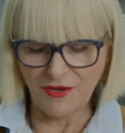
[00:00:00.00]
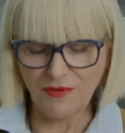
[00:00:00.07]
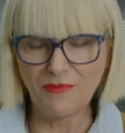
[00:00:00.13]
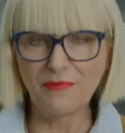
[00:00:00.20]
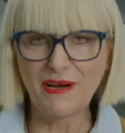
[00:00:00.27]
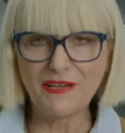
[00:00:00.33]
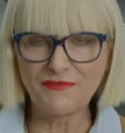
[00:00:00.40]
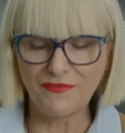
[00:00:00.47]
know,
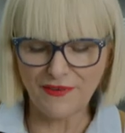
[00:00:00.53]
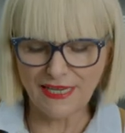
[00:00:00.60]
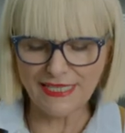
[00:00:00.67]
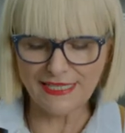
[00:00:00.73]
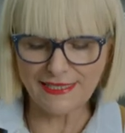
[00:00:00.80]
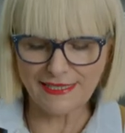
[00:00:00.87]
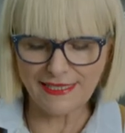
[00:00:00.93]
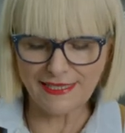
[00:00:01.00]
my
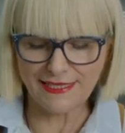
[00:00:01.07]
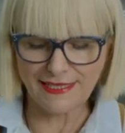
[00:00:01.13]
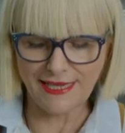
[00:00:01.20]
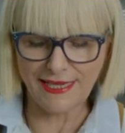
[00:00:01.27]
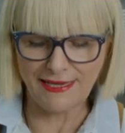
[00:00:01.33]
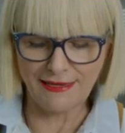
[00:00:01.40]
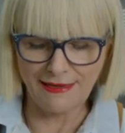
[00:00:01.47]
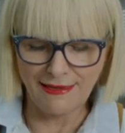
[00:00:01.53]
friends, they
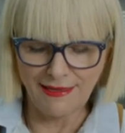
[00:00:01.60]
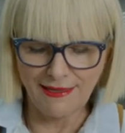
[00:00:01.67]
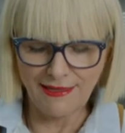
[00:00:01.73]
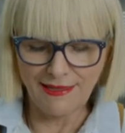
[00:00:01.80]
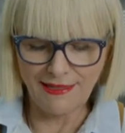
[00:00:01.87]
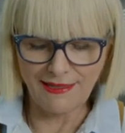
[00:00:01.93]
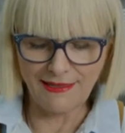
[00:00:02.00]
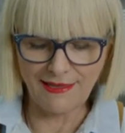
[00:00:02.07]
say
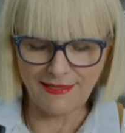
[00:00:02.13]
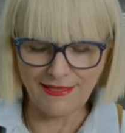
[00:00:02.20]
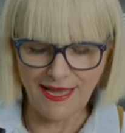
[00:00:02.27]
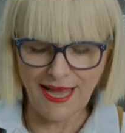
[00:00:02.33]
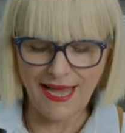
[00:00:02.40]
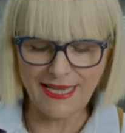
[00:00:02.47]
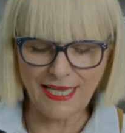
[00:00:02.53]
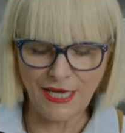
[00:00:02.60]
that
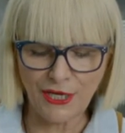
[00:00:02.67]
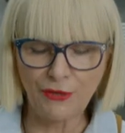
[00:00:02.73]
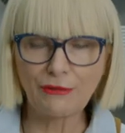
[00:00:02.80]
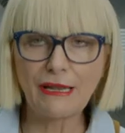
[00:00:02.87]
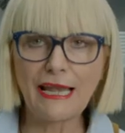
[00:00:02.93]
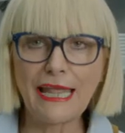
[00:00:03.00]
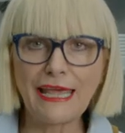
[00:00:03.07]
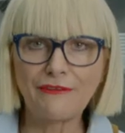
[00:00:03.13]
I cannot
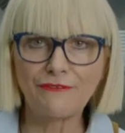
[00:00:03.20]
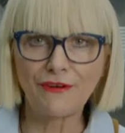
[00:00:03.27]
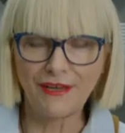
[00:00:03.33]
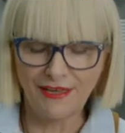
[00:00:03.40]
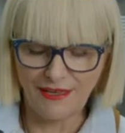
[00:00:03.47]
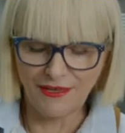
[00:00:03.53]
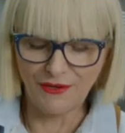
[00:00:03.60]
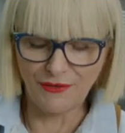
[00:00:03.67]
live
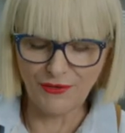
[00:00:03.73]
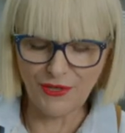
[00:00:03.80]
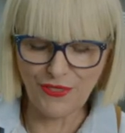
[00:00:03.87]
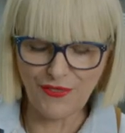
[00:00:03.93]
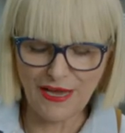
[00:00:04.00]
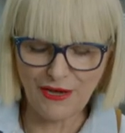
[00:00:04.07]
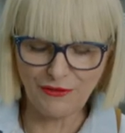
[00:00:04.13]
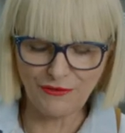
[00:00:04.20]

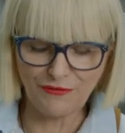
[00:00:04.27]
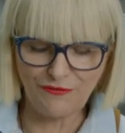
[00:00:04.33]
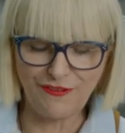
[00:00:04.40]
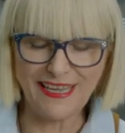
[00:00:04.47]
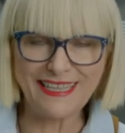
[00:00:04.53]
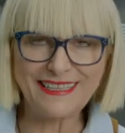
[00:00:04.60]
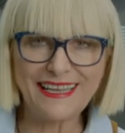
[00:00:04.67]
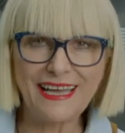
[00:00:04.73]
without
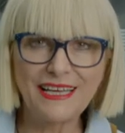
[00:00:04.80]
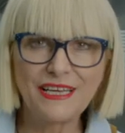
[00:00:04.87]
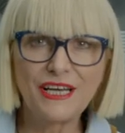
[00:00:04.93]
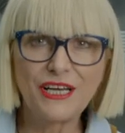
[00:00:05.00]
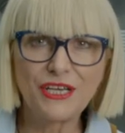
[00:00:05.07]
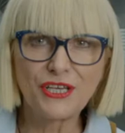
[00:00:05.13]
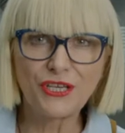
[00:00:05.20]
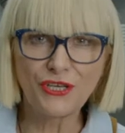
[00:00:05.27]
feta,
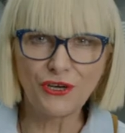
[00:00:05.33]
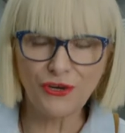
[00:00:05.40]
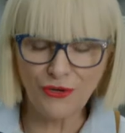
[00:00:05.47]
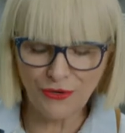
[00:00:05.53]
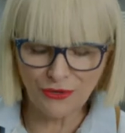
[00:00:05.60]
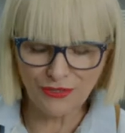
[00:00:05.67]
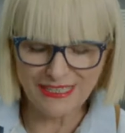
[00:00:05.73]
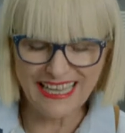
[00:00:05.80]

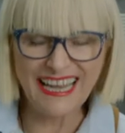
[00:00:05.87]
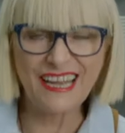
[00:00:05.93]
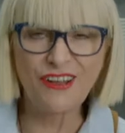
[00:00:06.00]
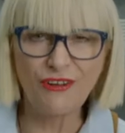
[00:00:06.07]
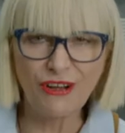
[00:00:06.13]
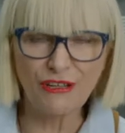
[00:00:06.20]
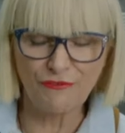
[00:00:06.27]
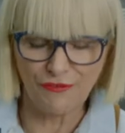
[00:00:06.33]
yogurt, and
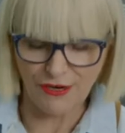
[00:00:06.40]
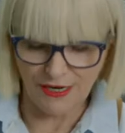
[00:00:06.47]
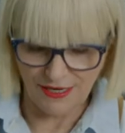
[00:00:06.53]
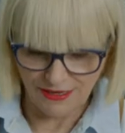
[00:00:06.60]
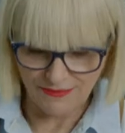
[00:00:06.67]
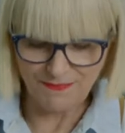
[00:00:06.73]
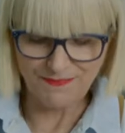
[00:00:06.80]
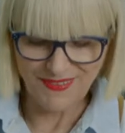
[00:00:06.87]
olive oil.
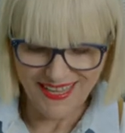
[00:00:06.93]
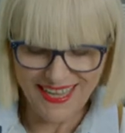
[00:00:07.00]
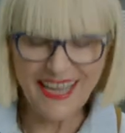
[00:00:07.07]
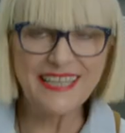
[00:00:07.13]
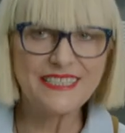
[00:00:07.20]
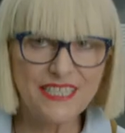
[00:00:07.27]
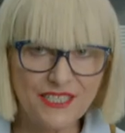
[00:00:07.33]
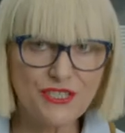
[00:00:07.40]

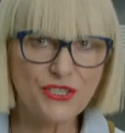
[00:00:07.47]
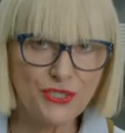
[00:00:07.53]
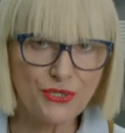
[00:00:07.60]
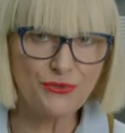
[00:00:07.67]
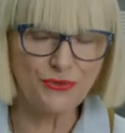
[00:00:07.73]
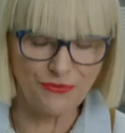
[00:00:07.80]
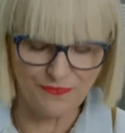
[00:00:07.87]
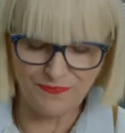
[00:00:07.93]
And it's the
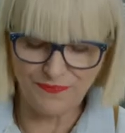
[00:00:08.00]
truth.